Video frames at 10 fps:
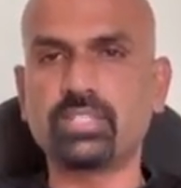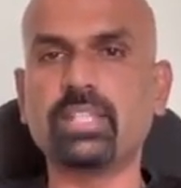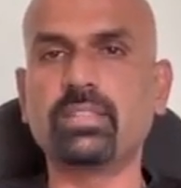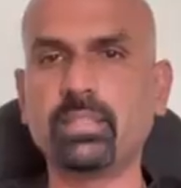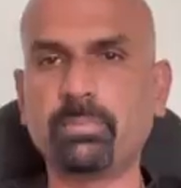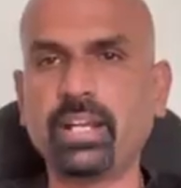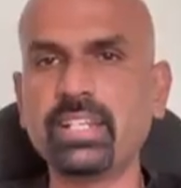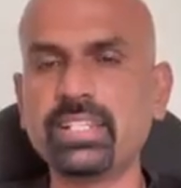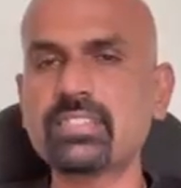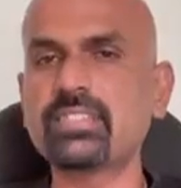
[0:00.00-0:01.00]
See, the
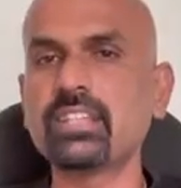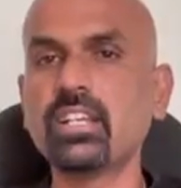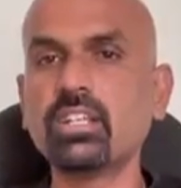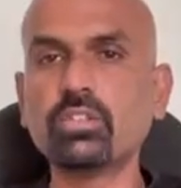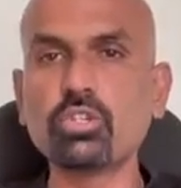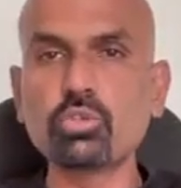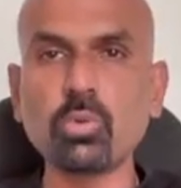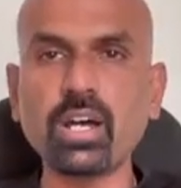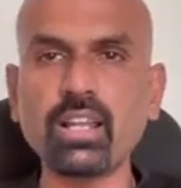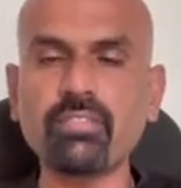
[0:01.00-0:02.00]
point is, those who
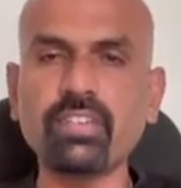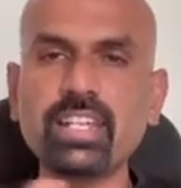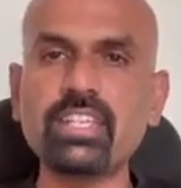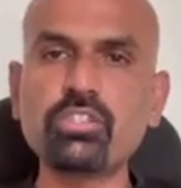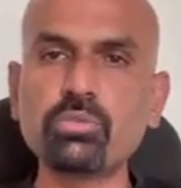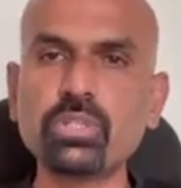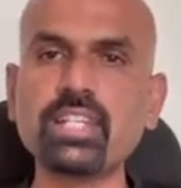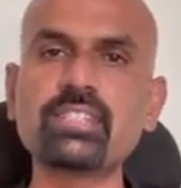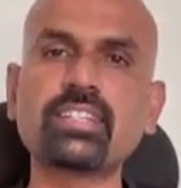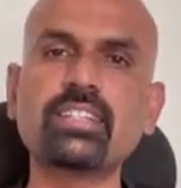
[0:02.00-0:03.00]
are very
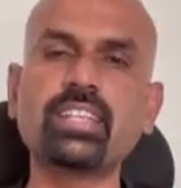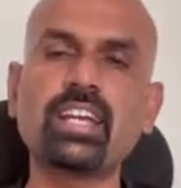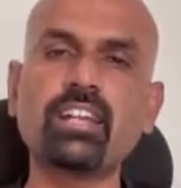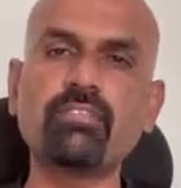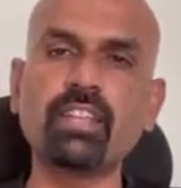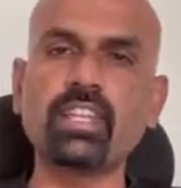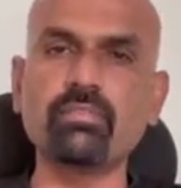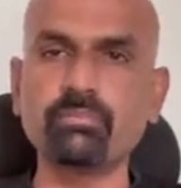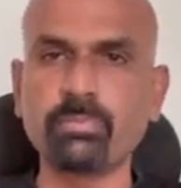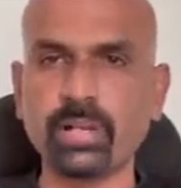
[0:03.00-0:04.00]
studious and they are very
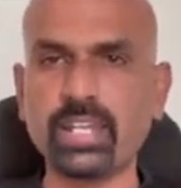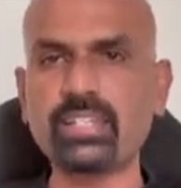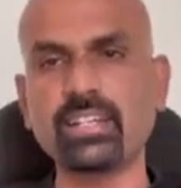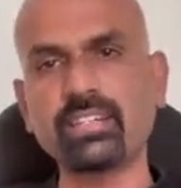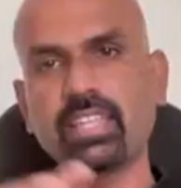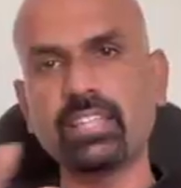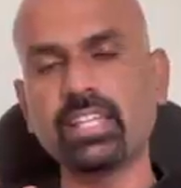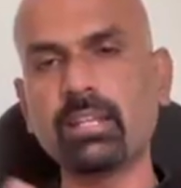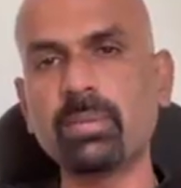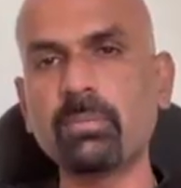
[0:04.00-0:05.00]
bright and they,
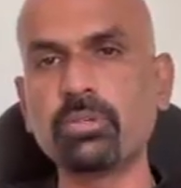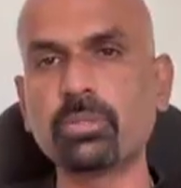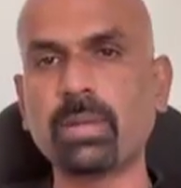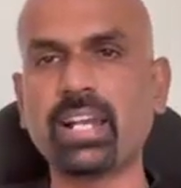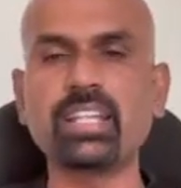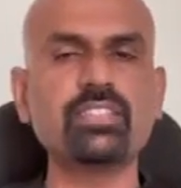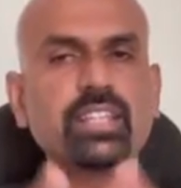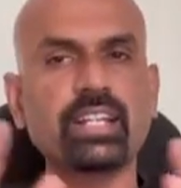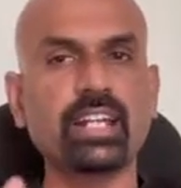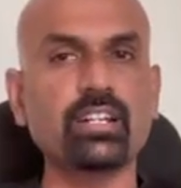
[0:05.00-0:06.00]
they'll be able to manage,
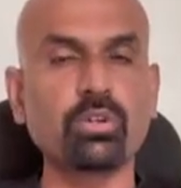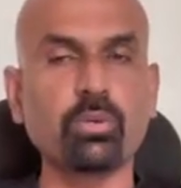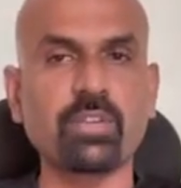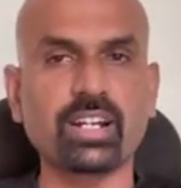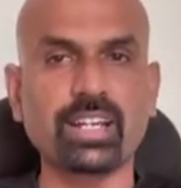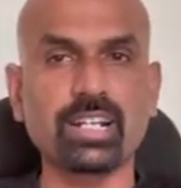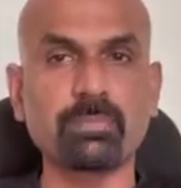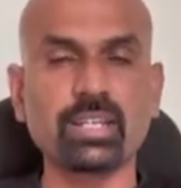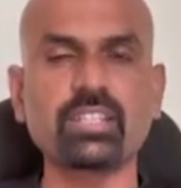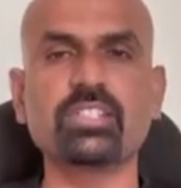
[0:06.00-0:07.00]
they can go for a direct
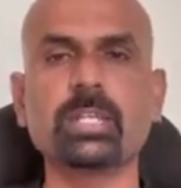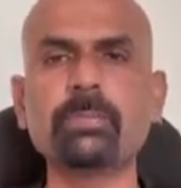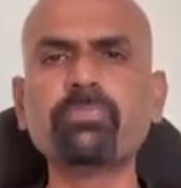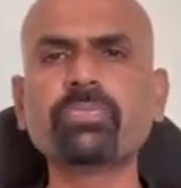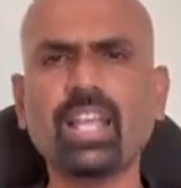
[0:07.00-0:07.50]
PhD.